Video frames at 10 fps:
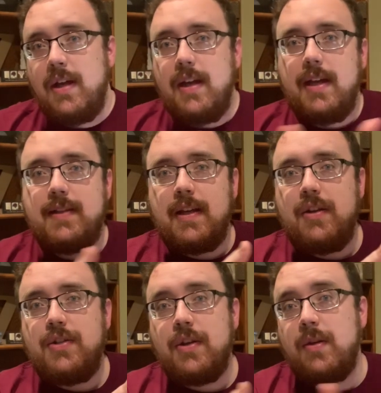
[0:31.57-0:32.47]
It's
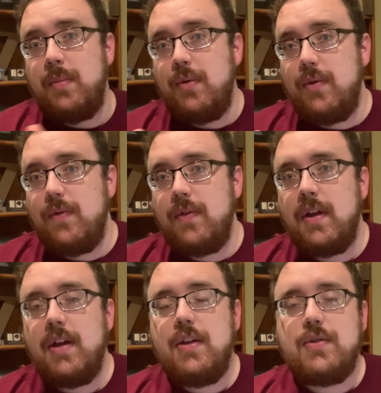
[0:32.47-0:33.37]
energy on the move.
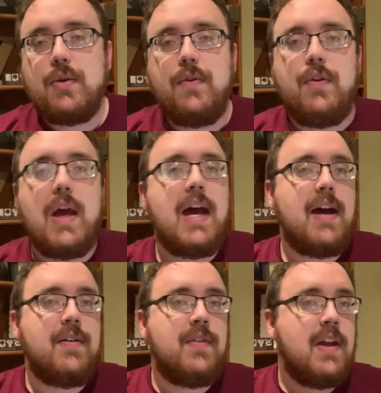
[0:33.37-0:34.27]
So if you
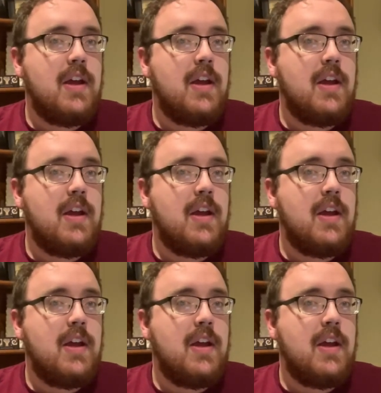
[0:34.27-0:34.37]
have